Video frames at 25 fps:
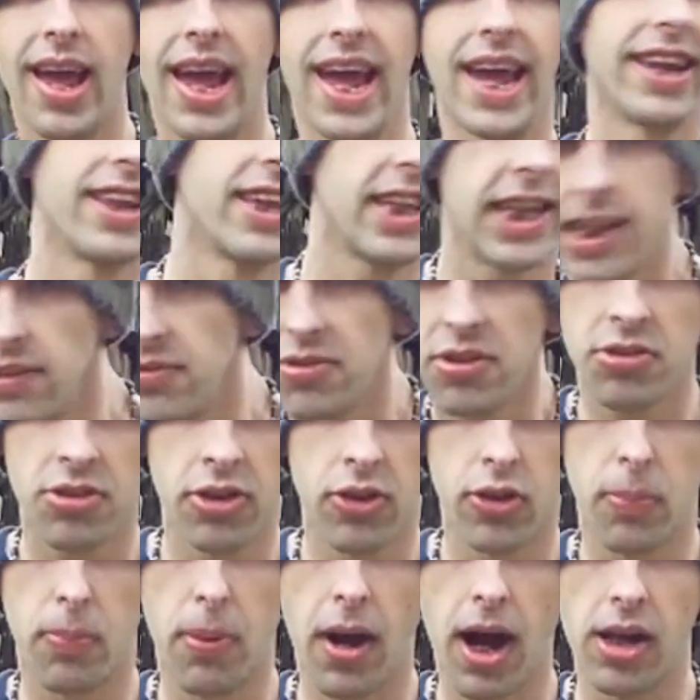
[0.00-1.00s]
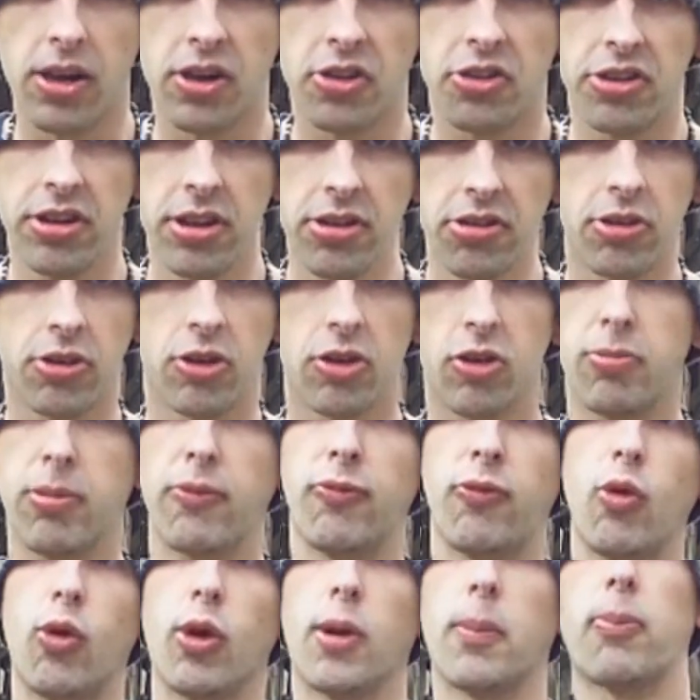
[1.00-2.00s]
and gives it to the politicians
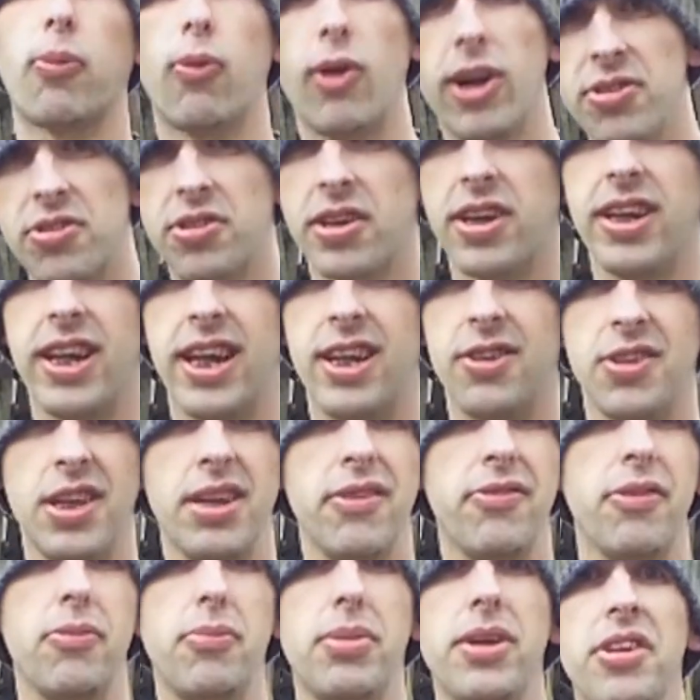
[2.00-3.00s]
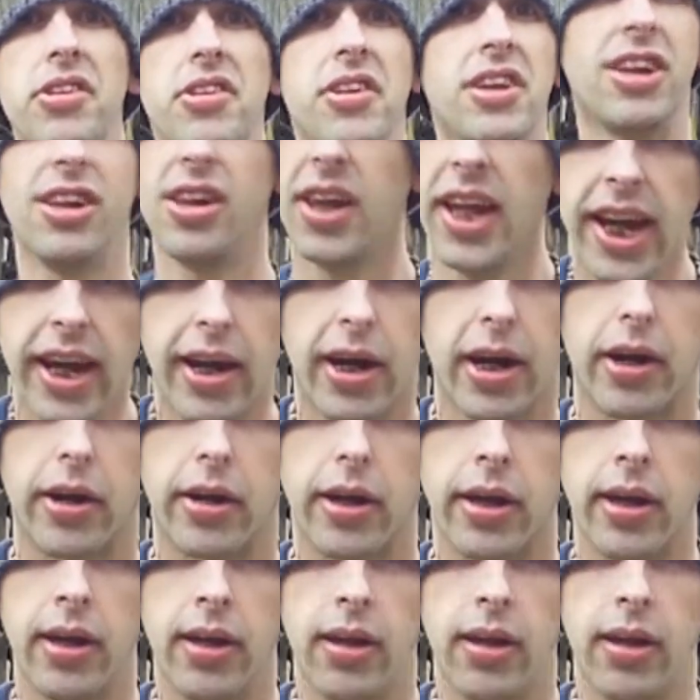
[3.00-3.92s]
before a president has even been declared.